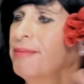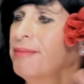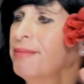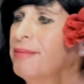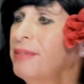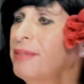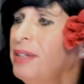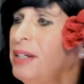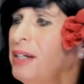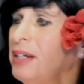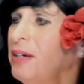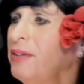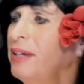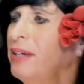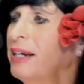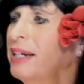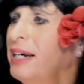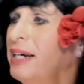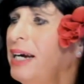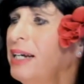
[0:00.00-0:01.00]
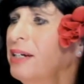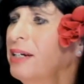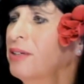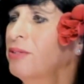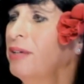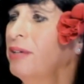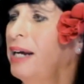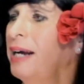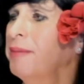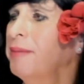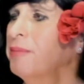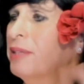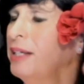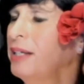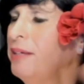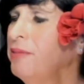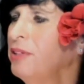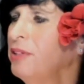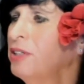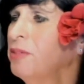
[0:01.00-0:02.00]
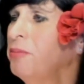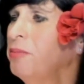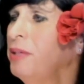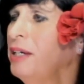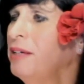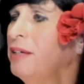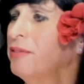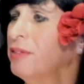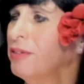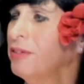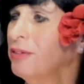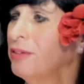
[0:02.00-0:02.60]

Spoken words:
You know, that kind of crap. Leave It to Beaver.